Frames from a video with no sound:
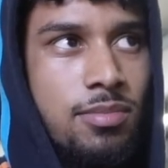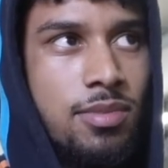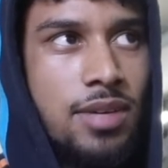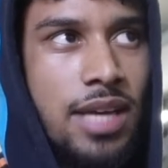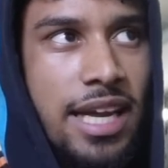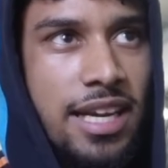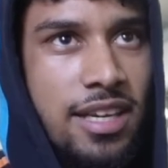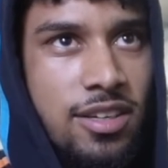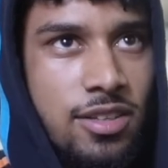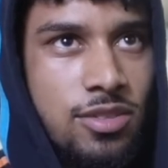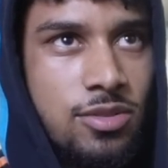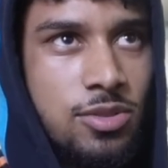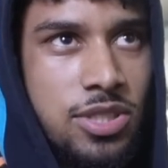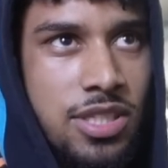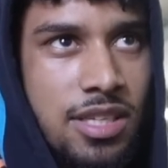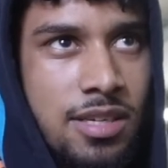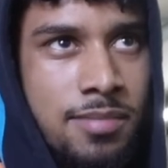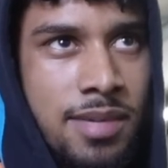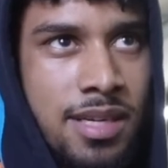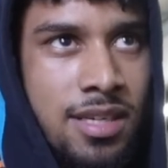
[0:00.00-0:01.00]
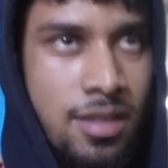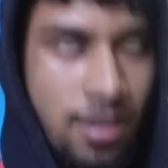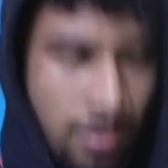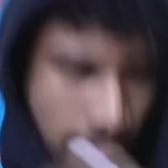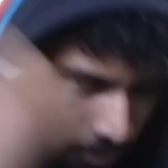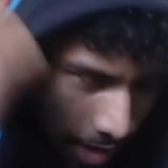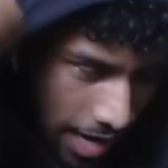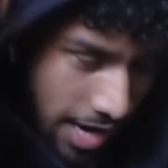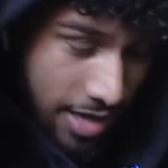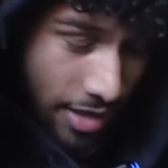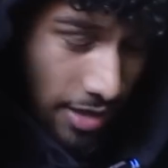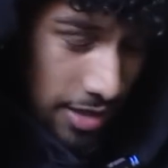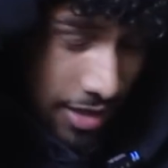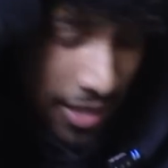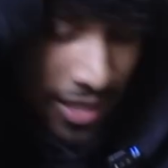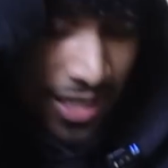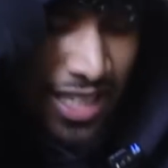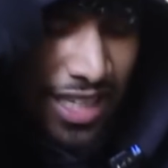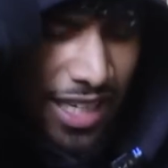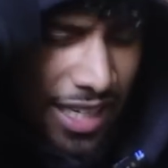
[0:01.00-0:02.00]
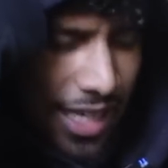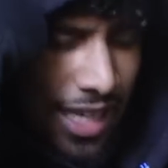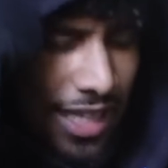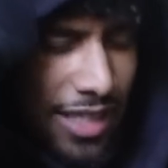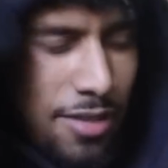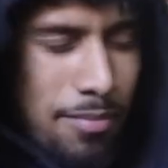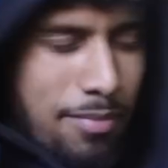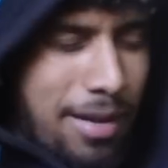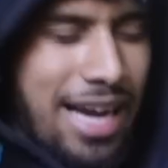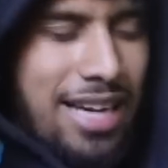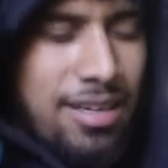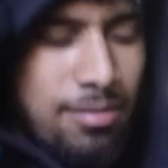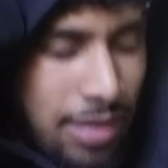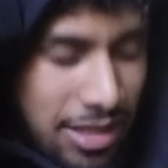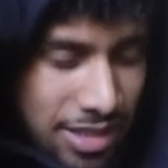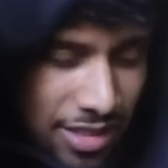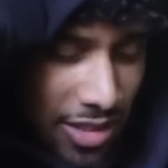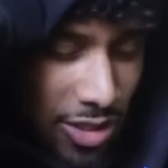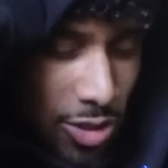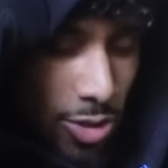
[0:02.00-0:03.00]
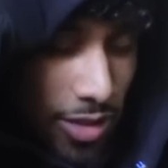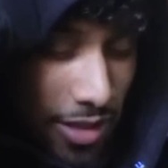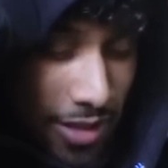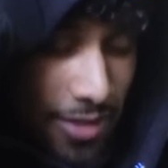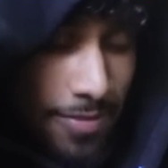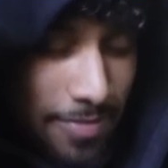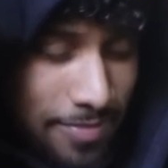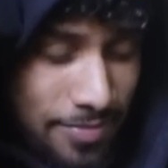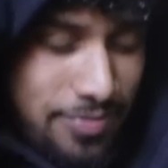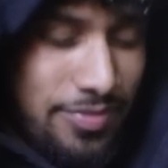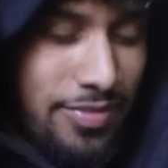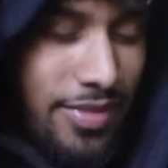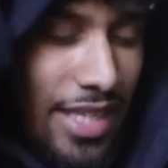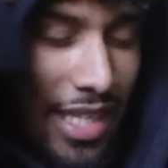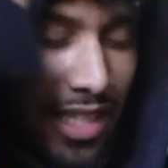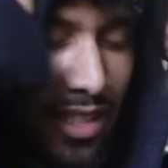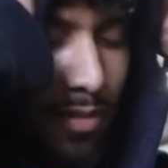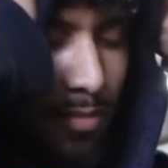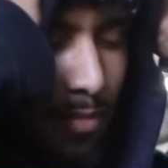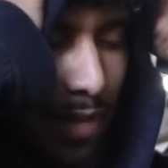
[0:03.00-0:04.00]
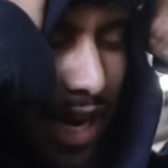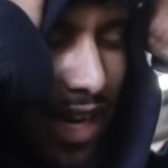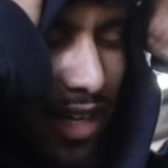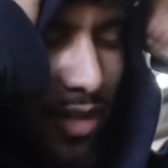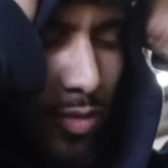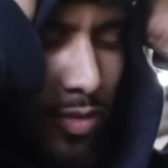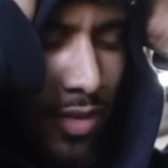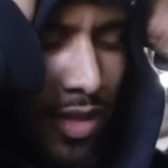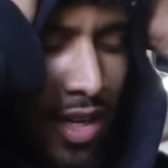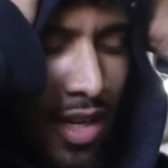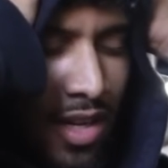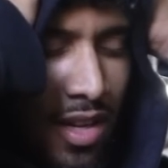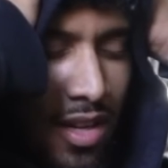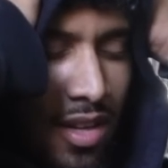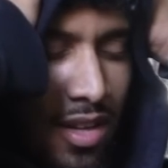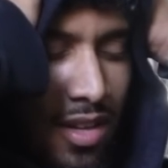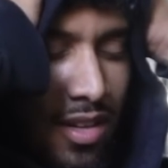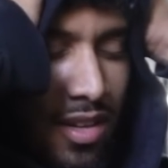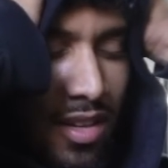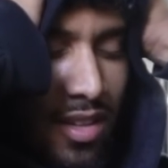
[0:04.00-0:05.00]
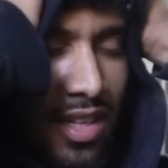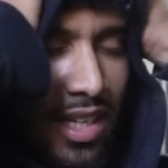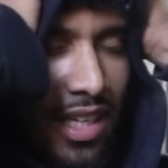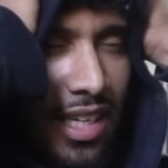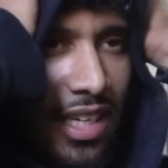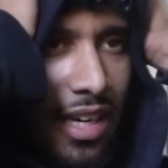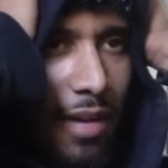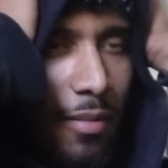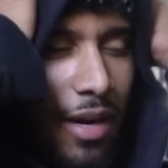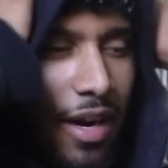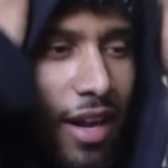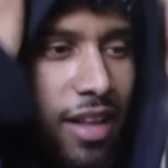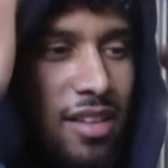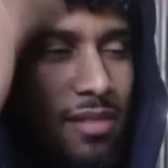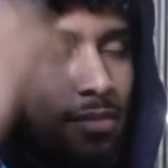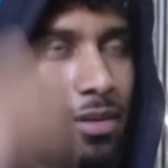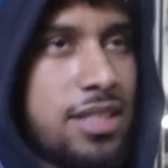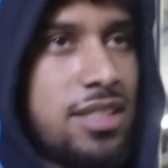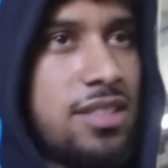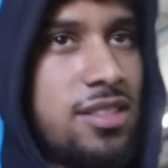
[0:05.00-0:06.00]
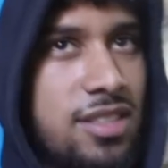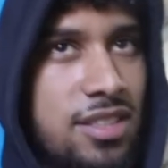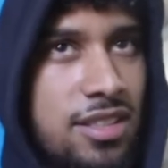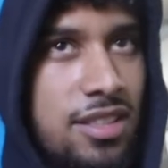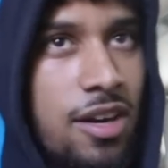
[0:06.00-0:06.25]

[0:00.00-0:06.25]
Like you see, man, mind, like the mind muscle joint. Get the mind thinking about how the muscle can